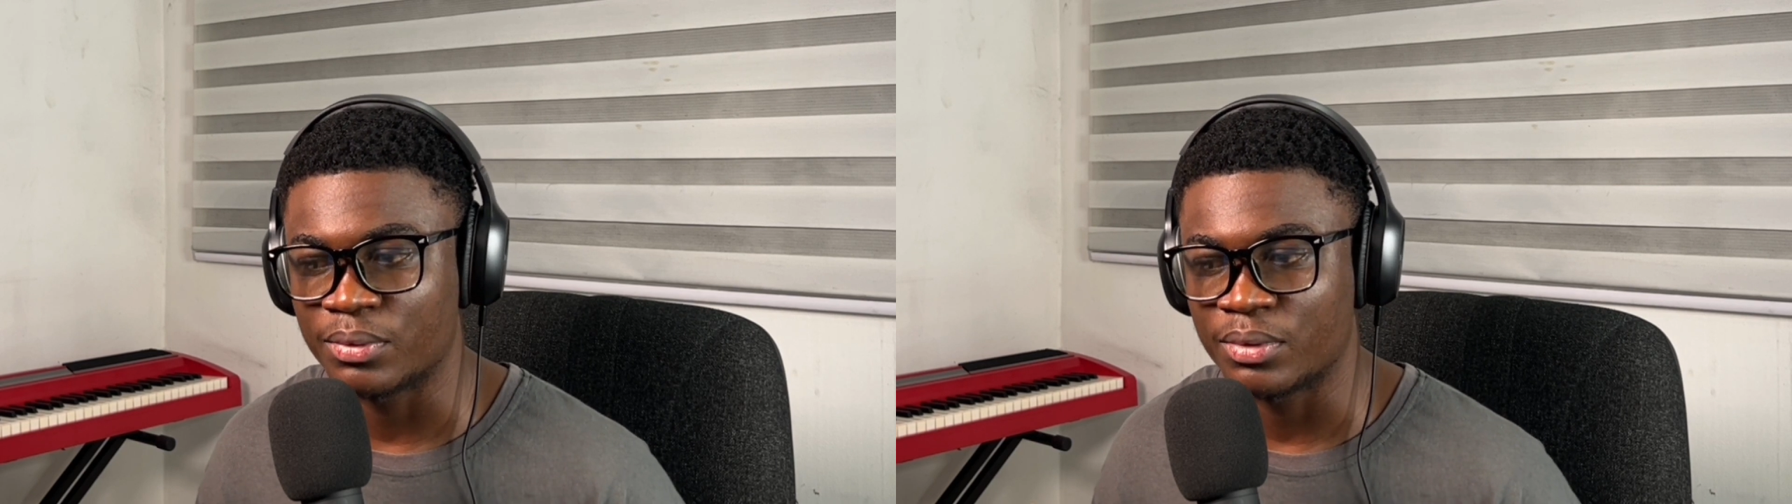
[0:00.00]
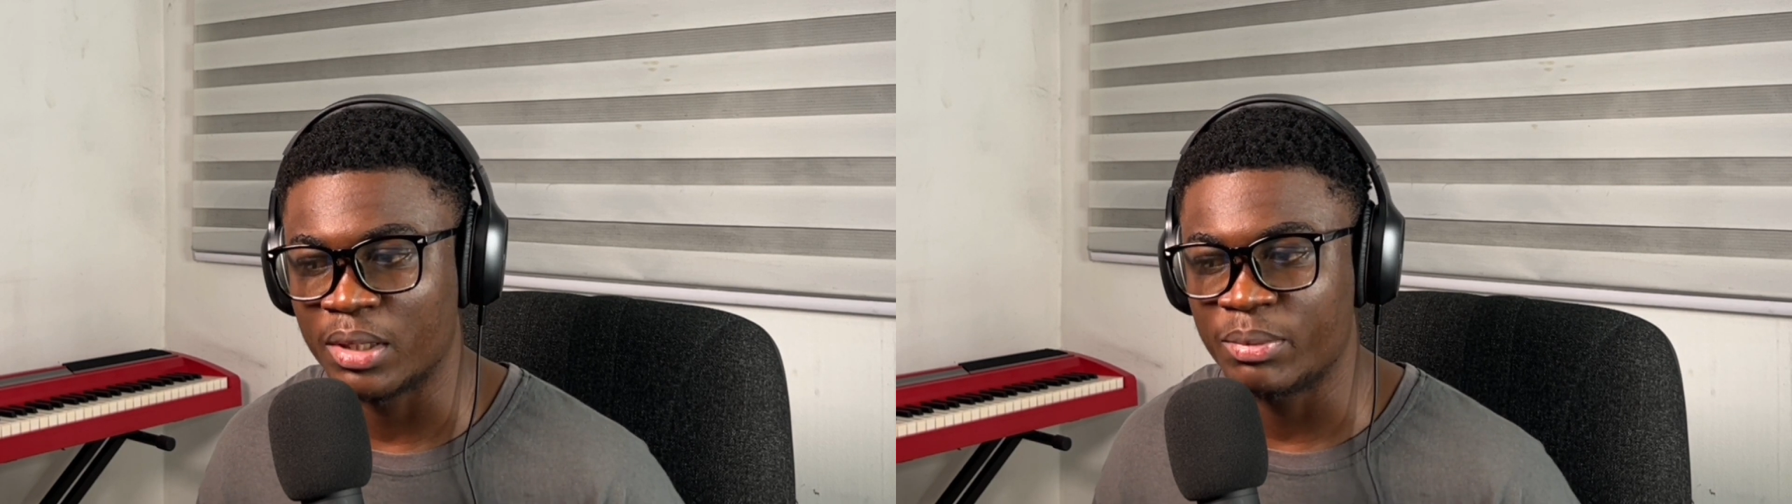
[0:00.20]

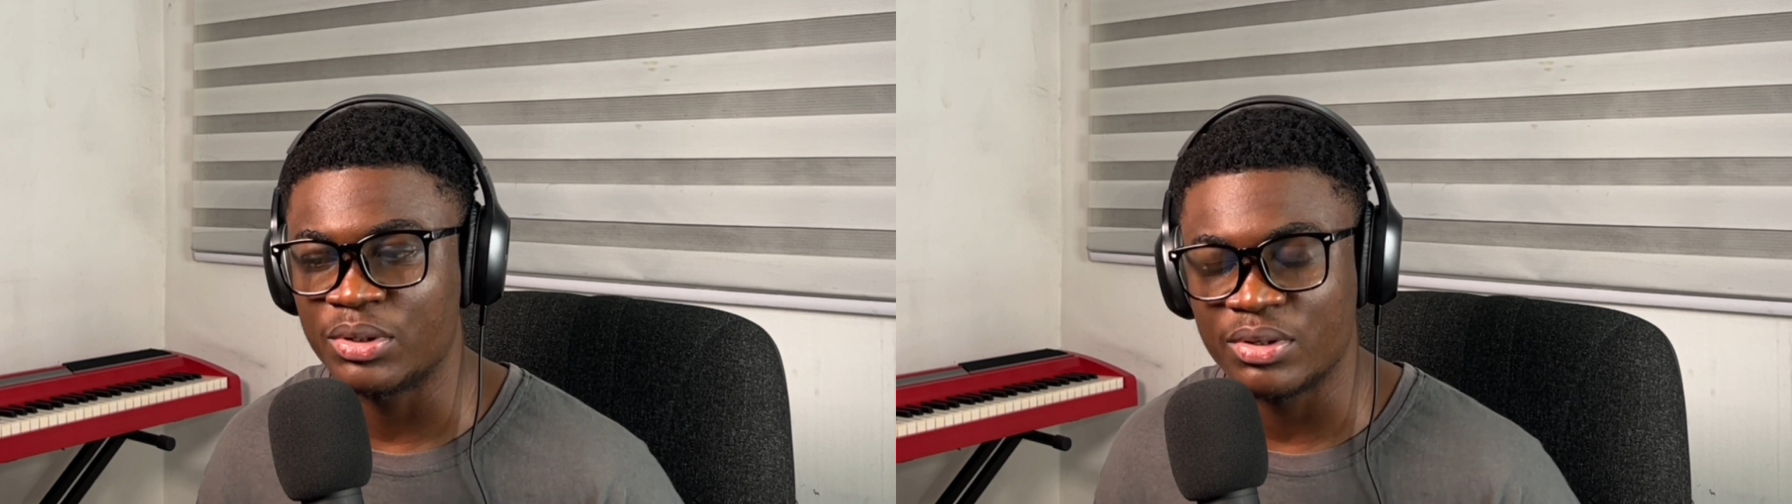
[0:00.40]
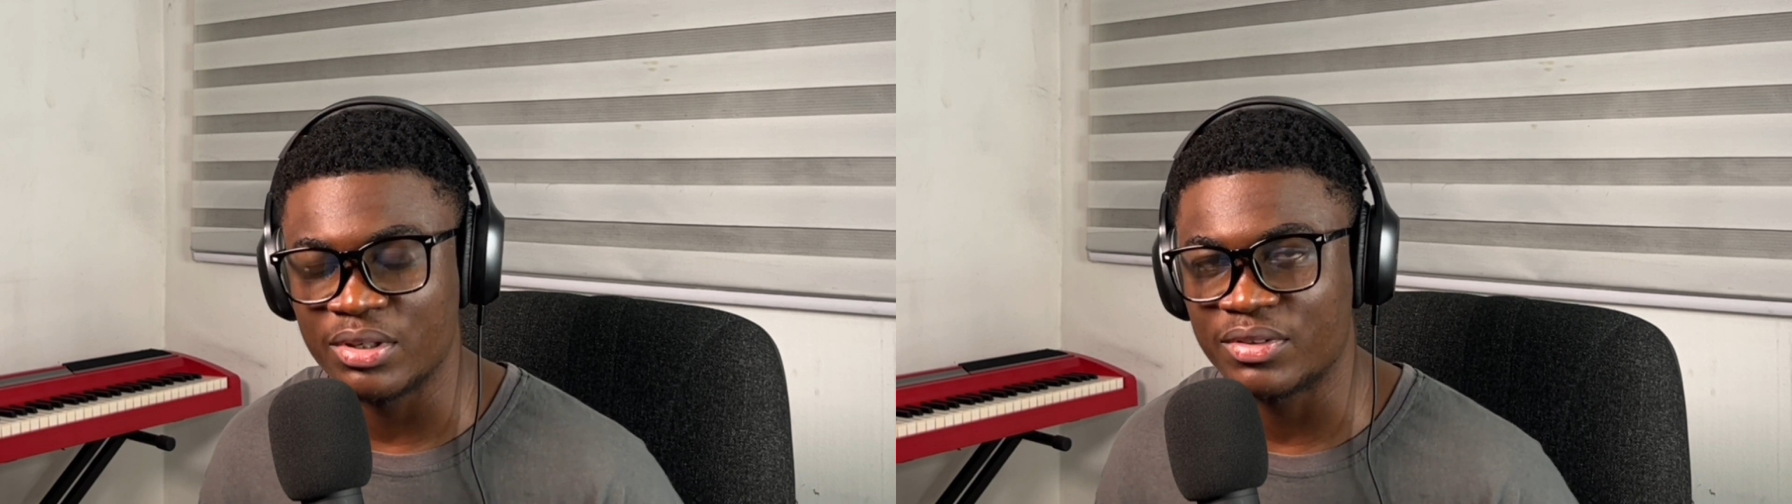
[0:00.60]
let me
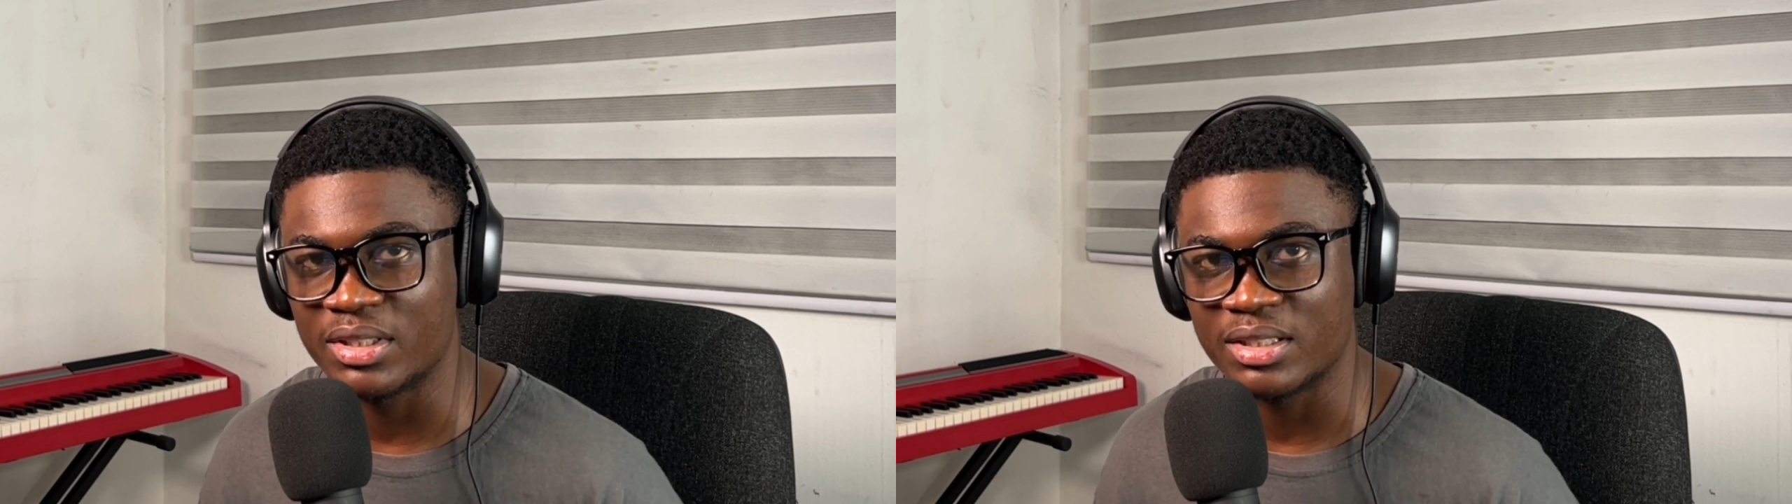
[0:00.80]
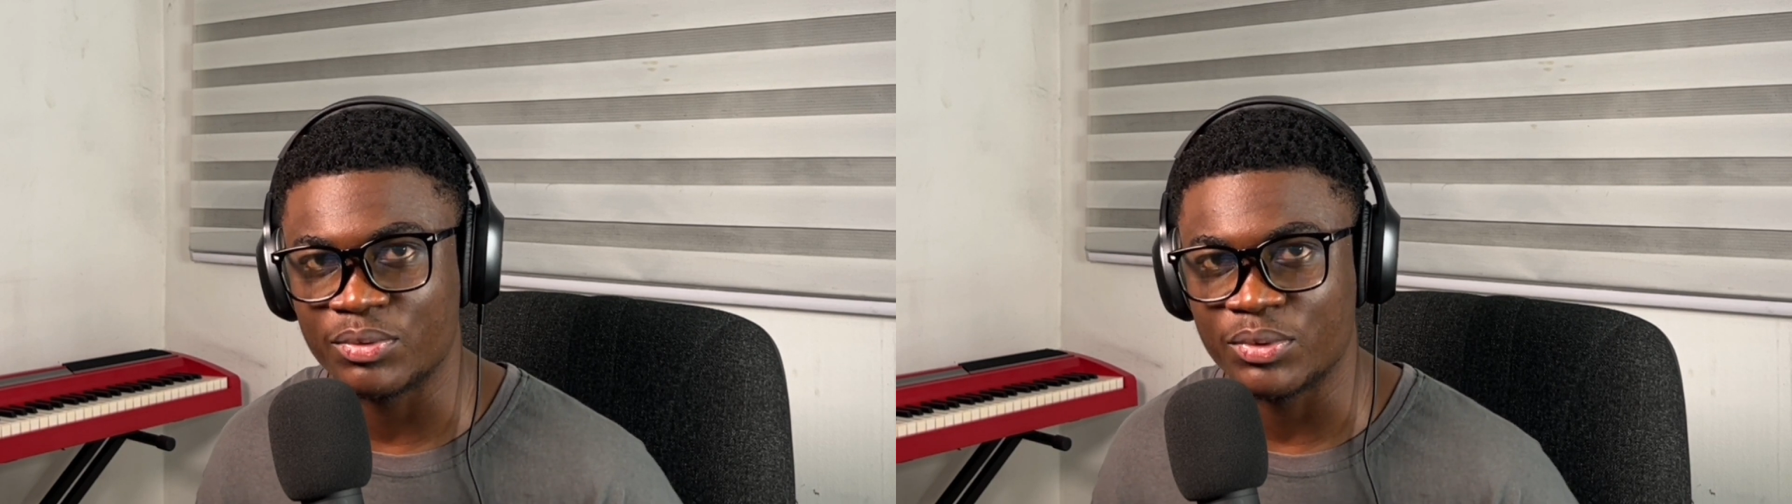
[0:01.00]
know if
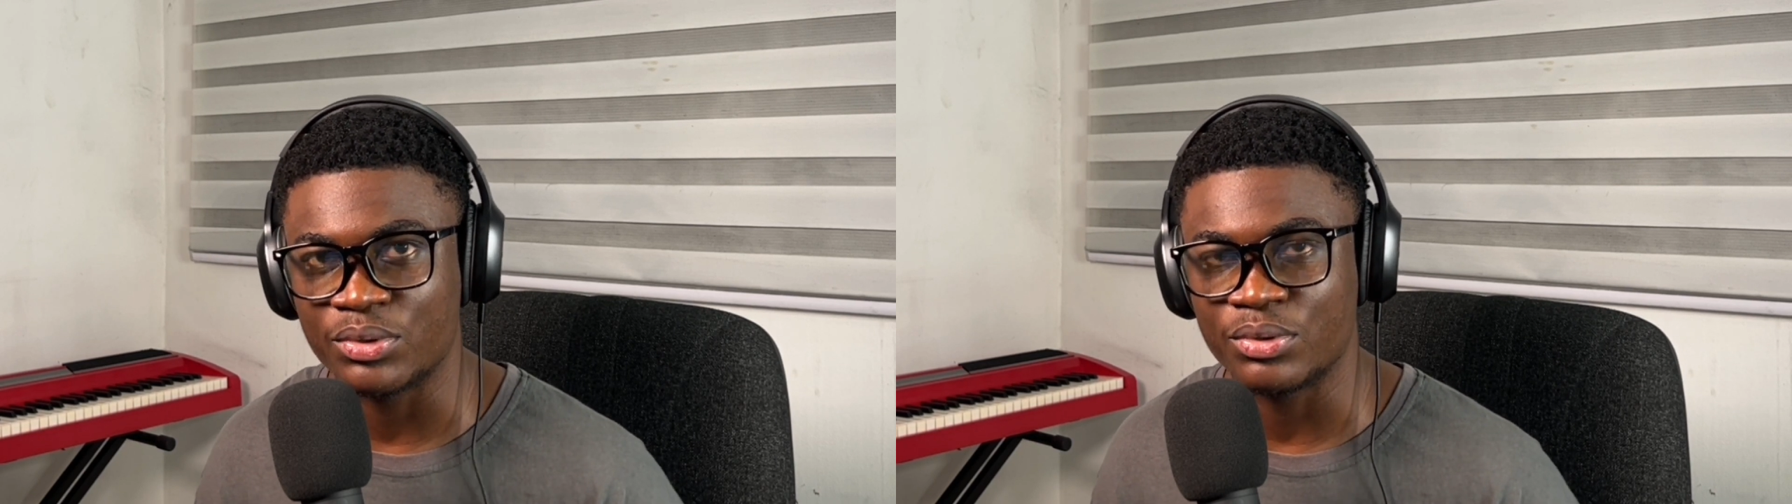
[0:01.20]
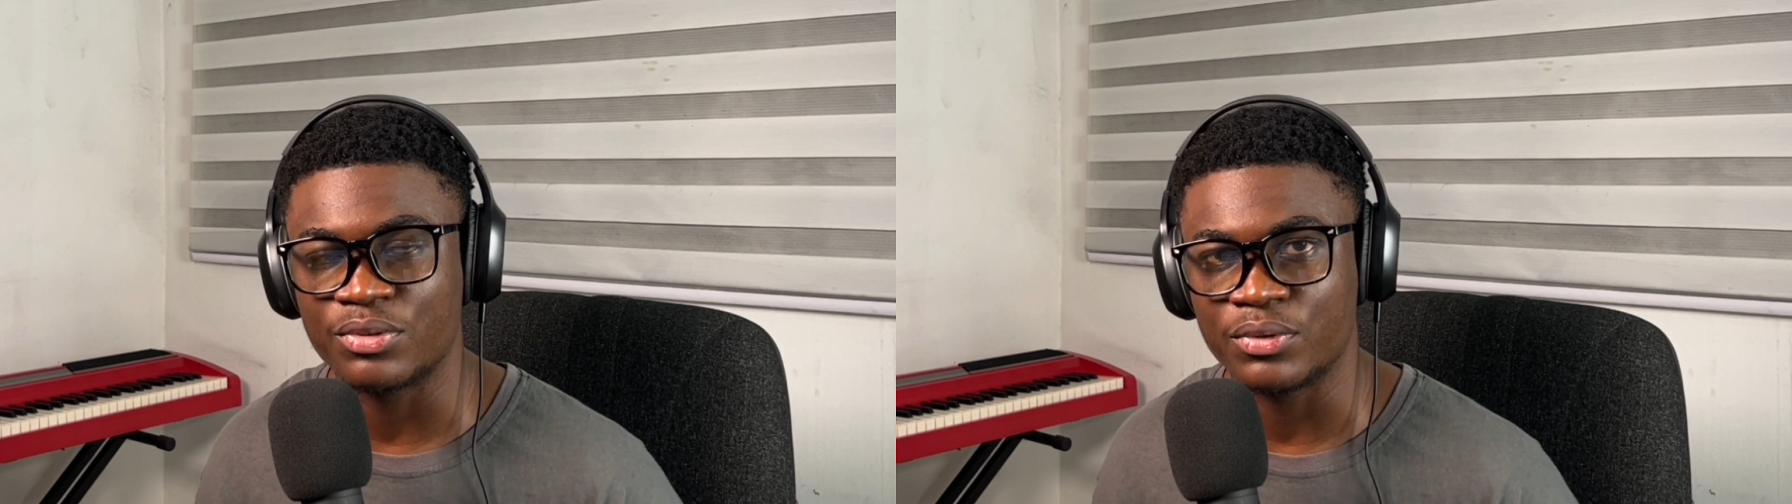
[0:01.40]
this was
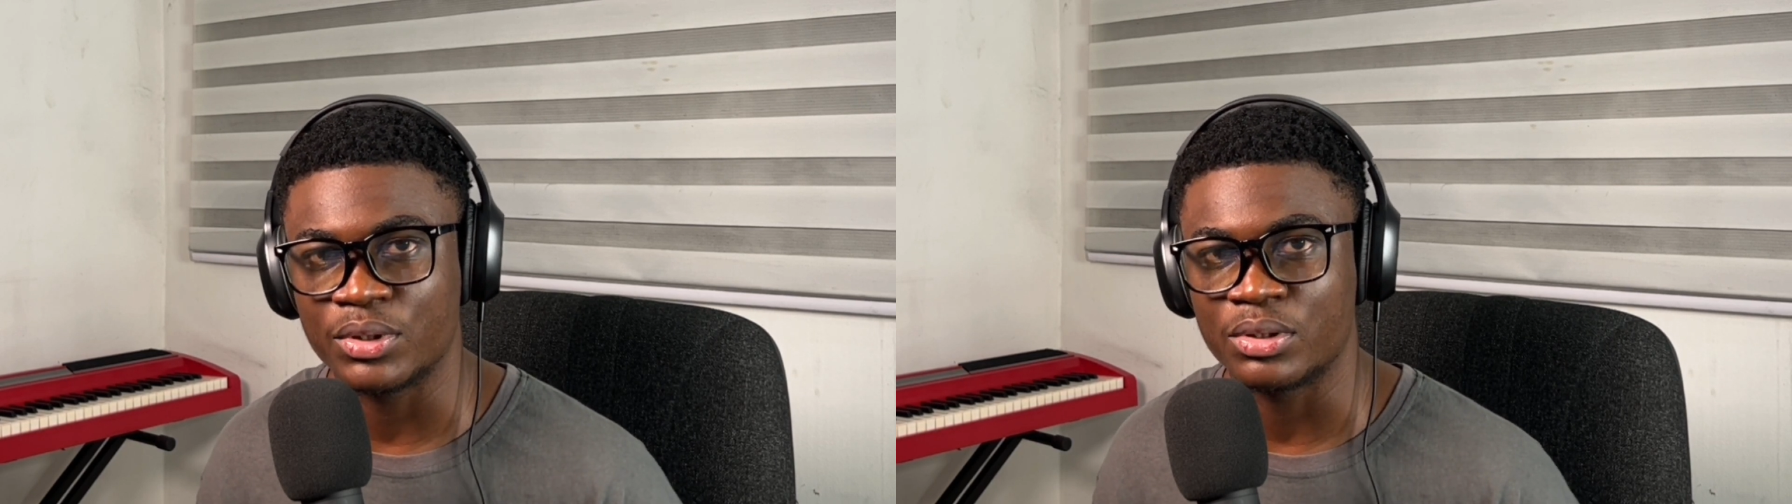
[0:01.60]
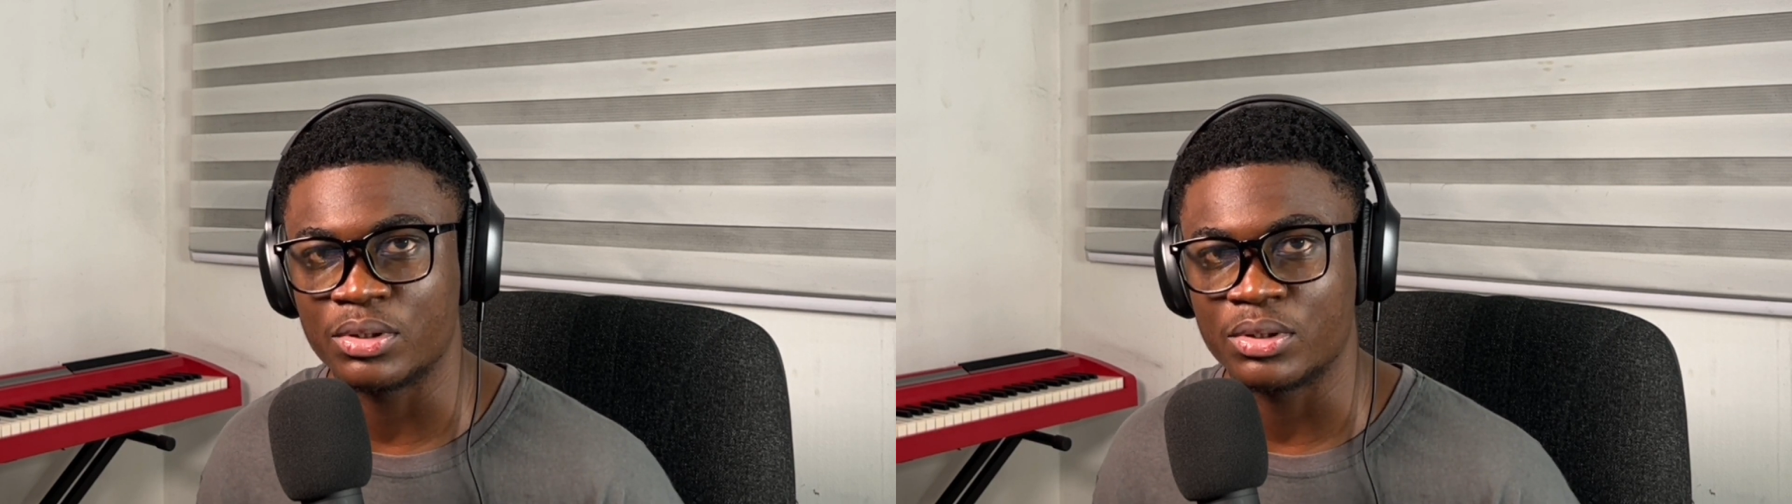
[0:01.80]
useful to you,